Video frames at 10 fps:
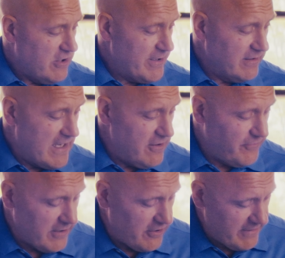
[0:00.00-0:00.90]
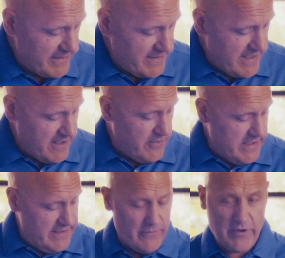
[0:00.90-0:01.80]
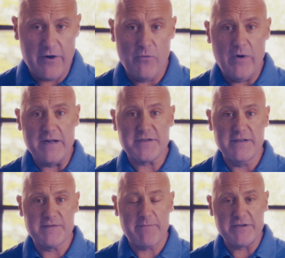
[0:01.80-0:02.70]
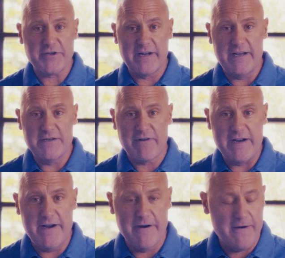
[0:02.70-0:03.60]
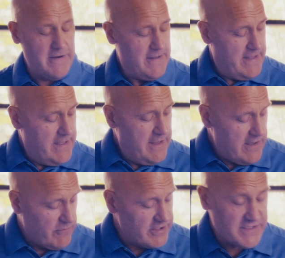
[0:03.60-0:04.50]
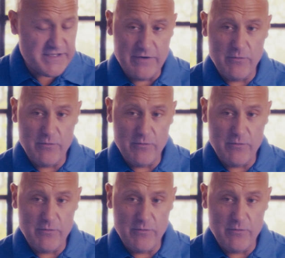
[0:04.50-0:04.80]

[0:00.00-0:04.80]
I'm going to allow flow right now, and then we're going to watch this pressure gauge right here, and we're going to see